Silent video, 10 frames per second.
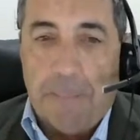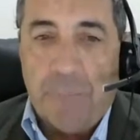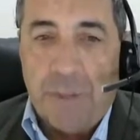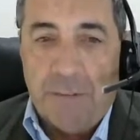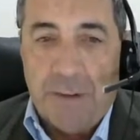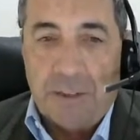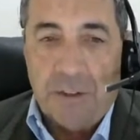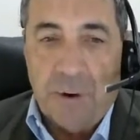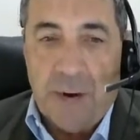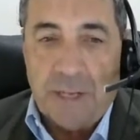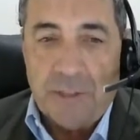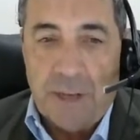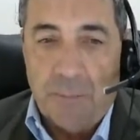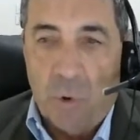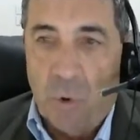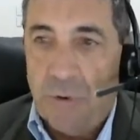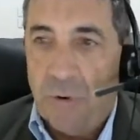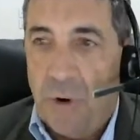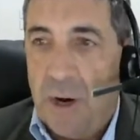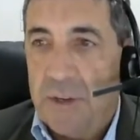the fact that there are some
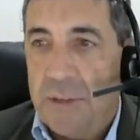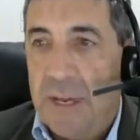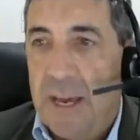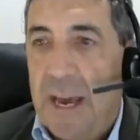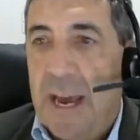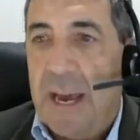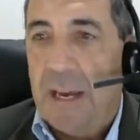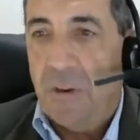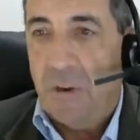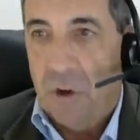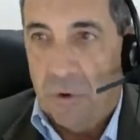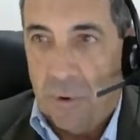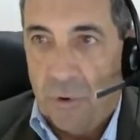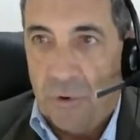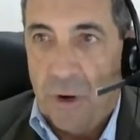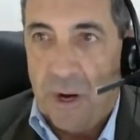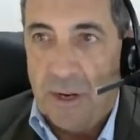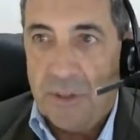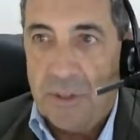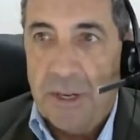authorised and
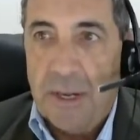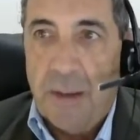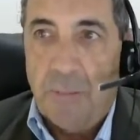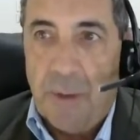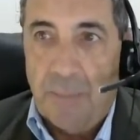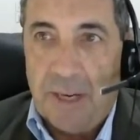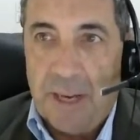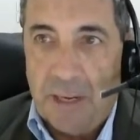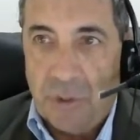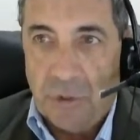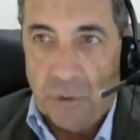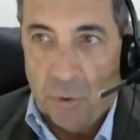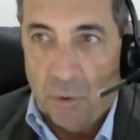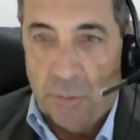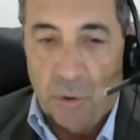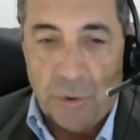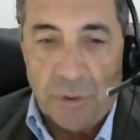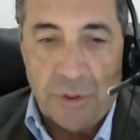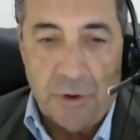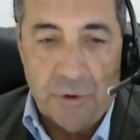non-authorised publications or
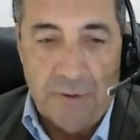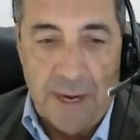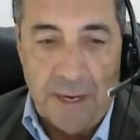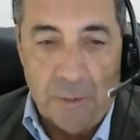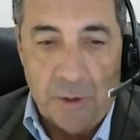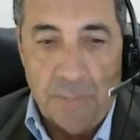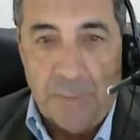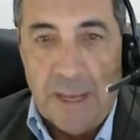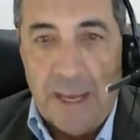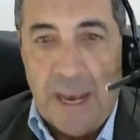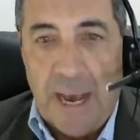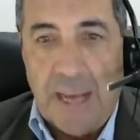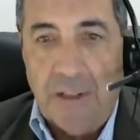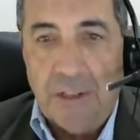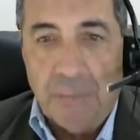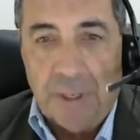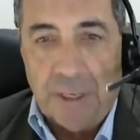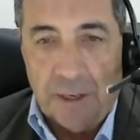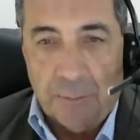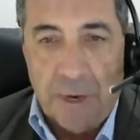reports that are available. And in this
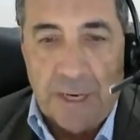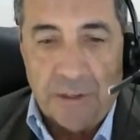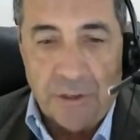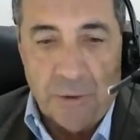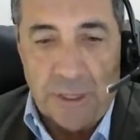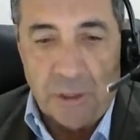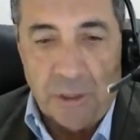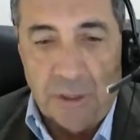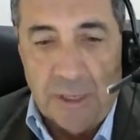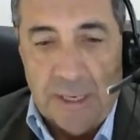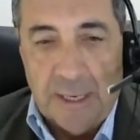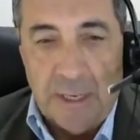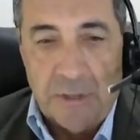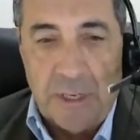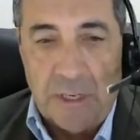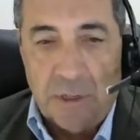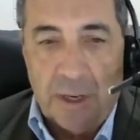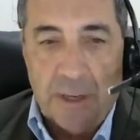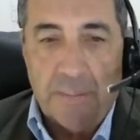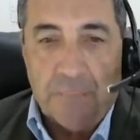particular practice direction,
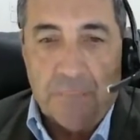essentially